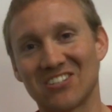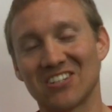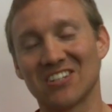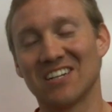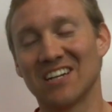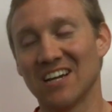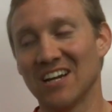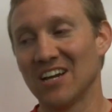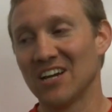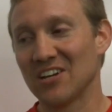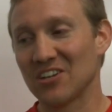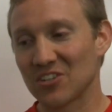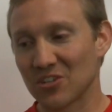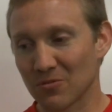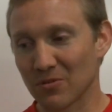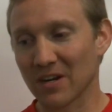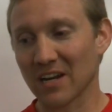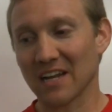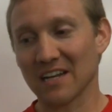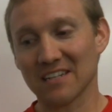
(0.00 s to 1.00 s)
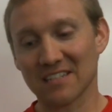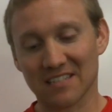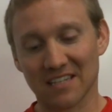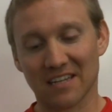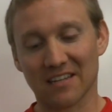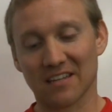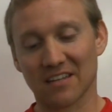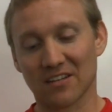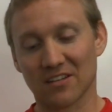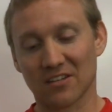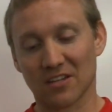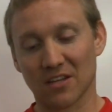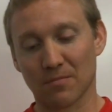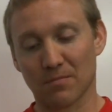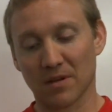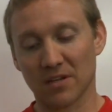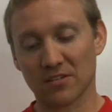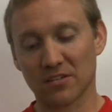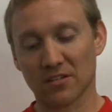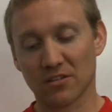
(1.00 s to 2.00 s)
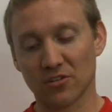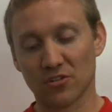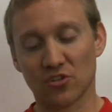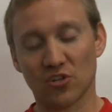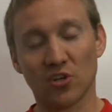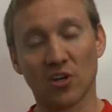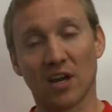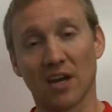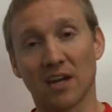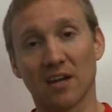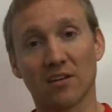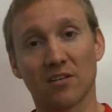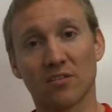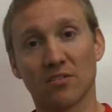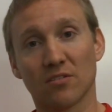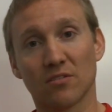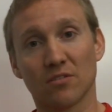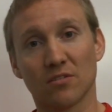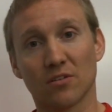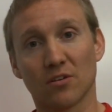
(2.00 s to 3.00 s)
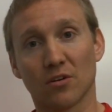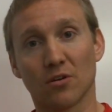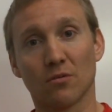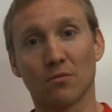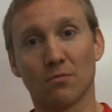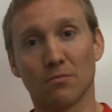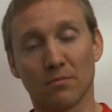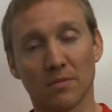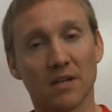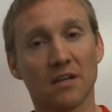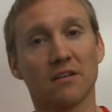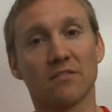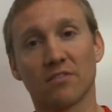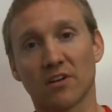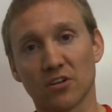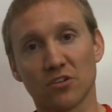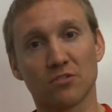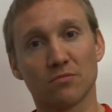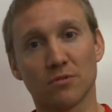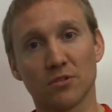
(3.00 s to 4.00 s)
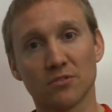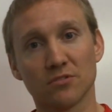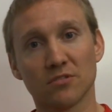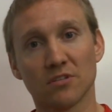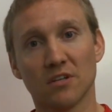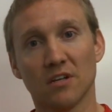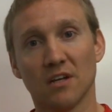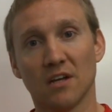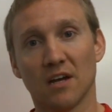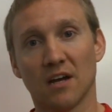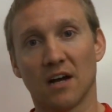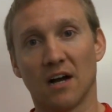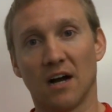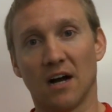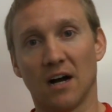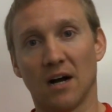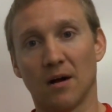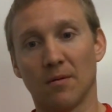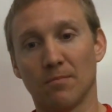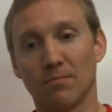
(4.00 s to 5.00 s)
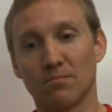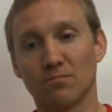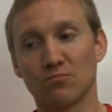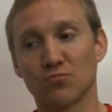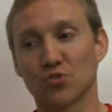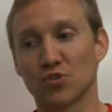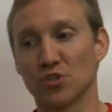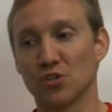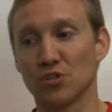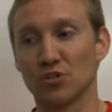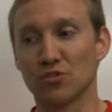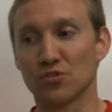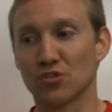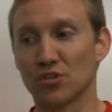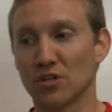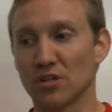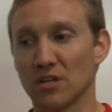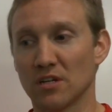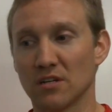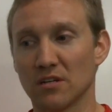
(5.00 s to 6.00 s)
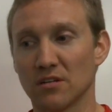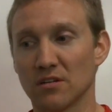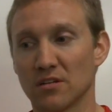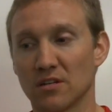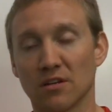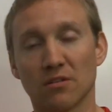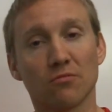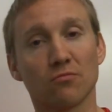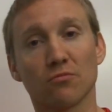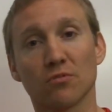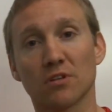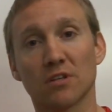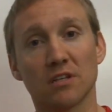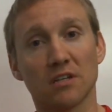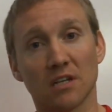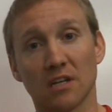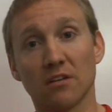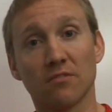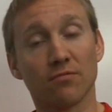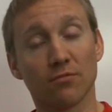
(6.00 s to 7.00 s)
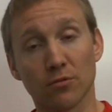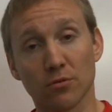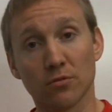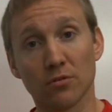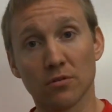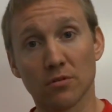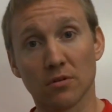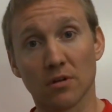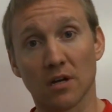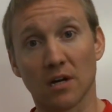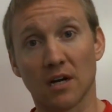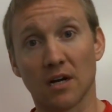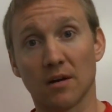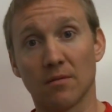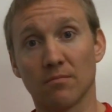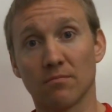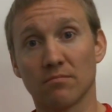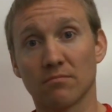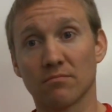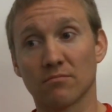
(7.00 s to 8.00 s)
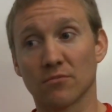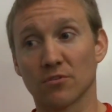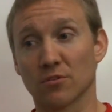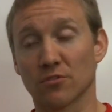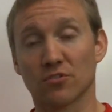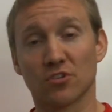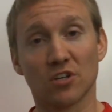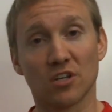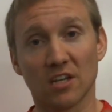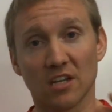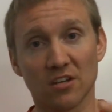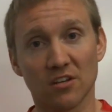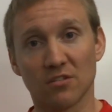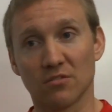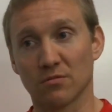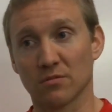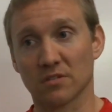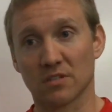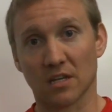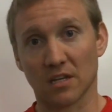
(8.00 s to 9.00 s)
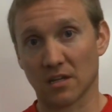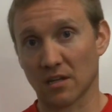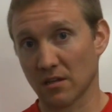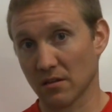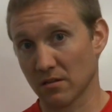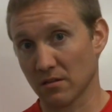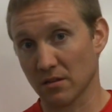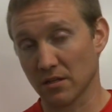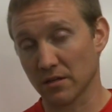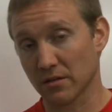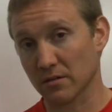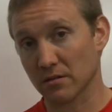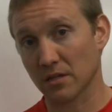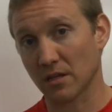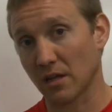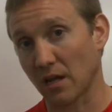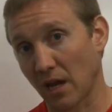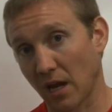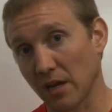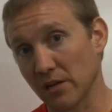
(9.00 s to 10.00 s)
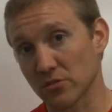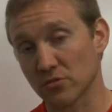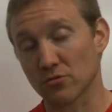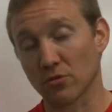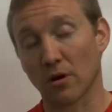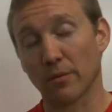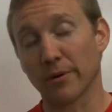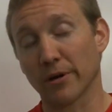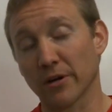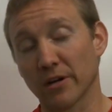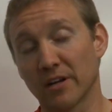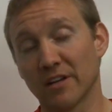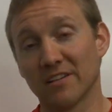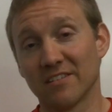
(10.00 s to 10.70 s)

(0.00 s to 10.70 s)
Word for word: she, she went on to say that, that basically she ate, you know, meat and vegetables. Um, she, she didn't really eat fruit, um, or if she did, it was like literally a strawberry,